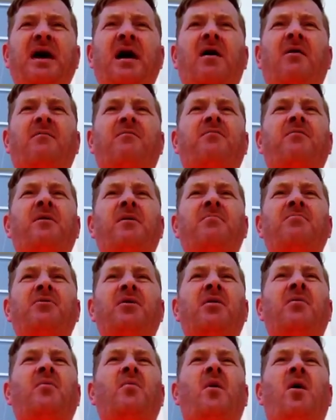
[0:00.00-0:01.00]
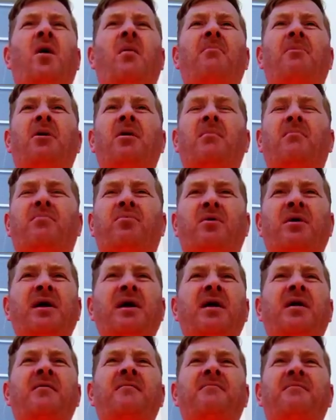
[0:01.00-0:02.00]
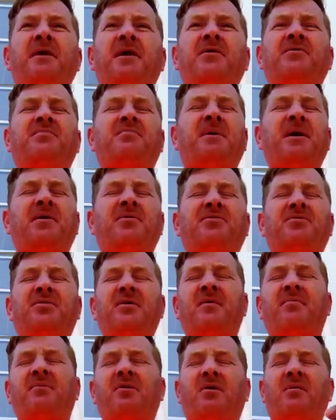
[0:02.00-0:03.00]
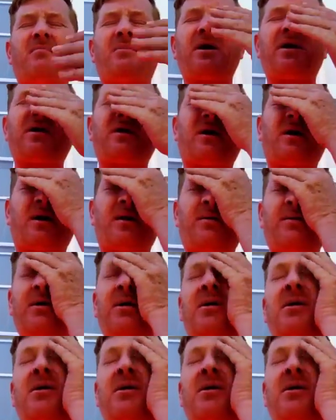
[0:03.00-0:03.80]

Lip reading: out from the Walmart brand face paint stuff. Oh my God.